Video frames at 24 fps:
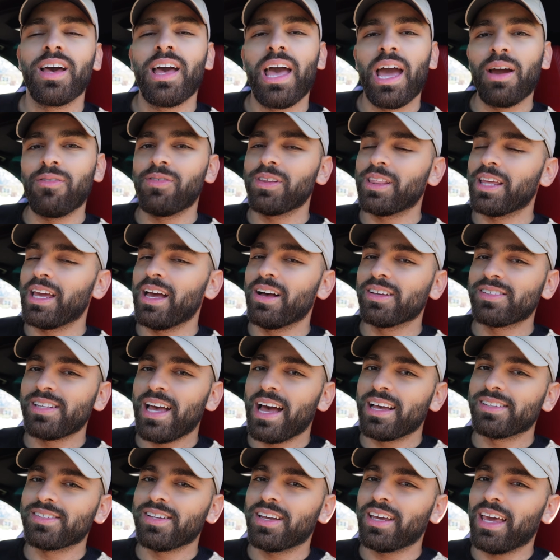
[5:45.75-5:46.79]
Everything else
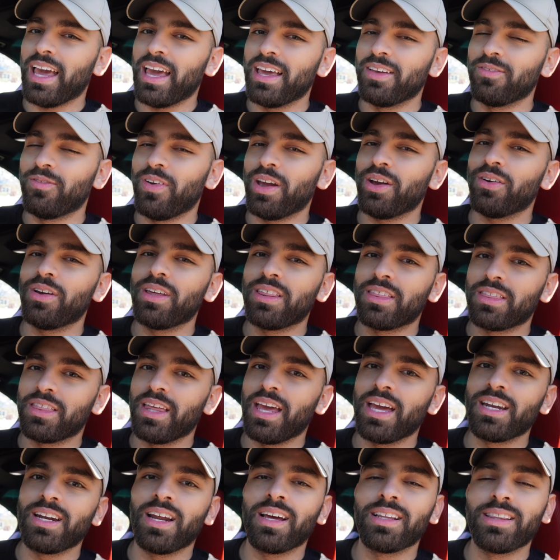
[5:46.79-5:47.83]
has like a very
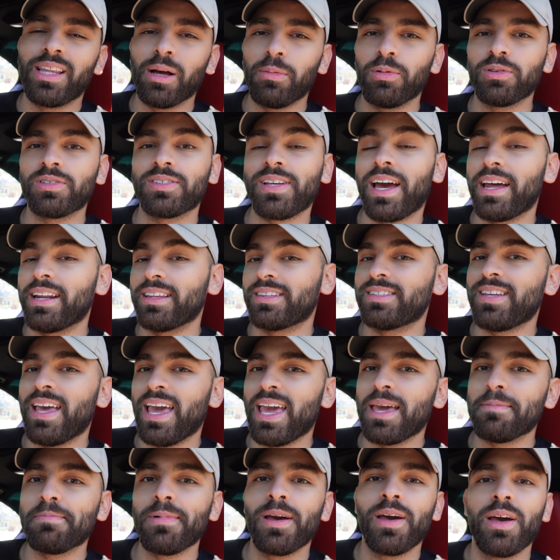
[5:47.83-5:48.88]
thin double-sided
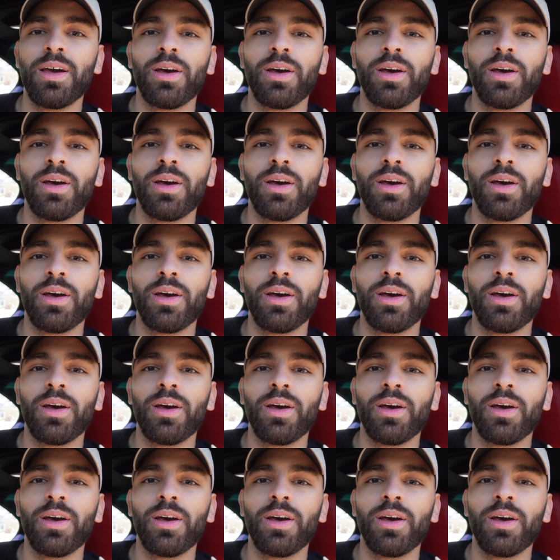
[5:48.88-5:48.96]
tape,